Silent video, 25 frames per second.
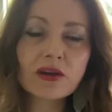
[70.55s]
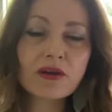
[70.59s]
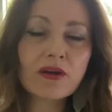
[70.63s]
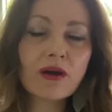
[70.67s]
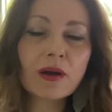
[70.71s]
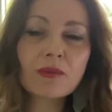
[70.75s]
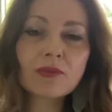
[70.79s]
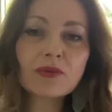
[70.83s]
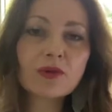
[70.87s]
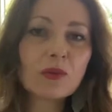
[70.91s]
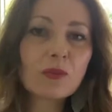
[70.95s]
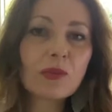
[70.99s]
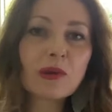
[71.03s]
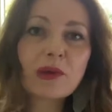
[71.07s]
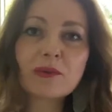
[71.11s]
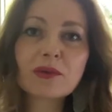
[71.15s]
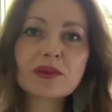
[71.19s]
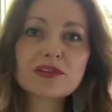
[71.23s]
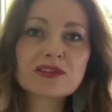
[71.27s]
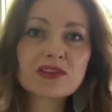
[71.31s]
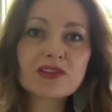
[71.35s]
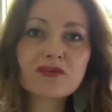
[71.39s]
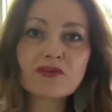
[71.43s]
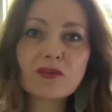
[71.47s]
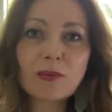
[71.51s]
I'm not beating
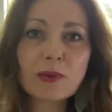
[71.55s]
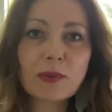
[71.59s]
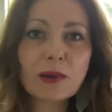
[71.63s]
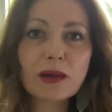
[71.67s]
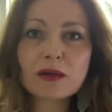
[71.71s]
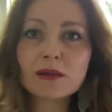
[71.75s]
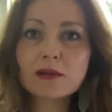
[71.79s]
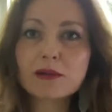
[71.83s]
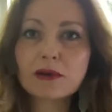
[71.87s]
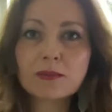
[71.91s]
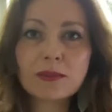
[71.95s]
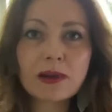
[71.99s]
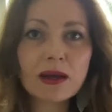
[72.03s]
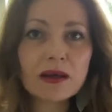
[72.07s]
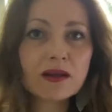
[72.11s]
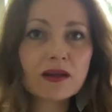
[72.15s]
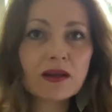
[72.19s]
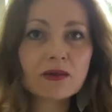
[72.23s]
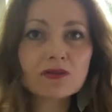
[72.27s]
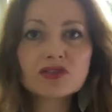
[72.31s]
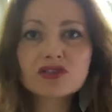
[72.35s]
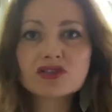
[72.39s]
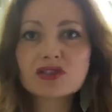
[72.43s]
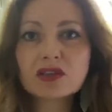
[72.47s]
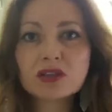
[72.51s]
myself about it, I'm
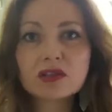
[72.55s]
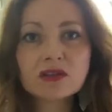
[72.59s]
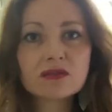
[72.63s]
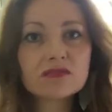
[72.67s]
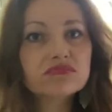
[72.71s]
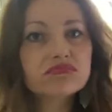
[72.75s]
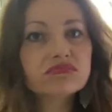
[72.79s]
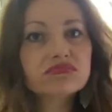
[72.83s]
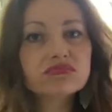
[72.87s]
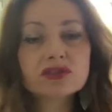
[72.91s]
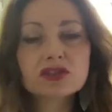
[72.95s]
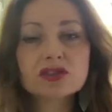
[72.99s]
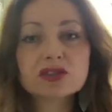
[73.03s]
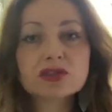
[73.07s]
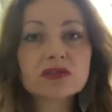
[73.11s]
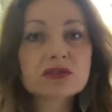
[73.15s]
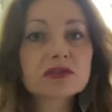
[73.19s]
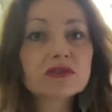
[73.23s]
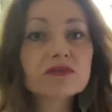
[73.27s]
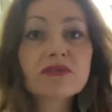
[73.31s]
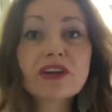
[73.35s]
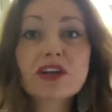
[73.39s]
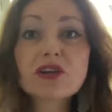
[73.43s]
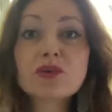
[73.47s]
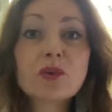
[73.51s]
just gonna just
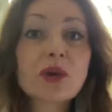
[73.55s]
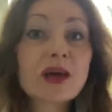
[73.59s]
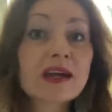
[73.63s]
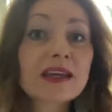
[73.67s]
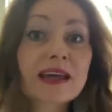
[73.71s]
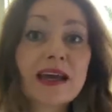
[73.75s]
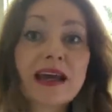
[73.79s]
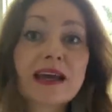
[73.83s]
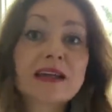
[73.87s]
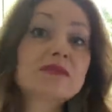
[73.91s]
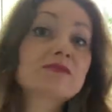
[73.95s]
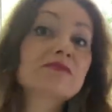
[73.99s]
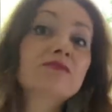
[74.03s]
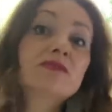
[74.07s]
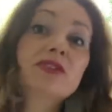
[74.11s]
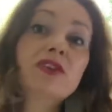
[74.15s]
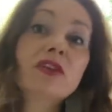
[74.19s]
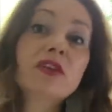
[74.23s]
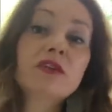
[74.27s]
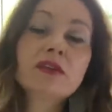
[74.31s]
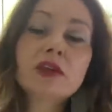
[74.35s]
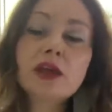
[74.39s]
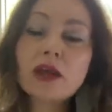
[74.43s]
read what I can, you know.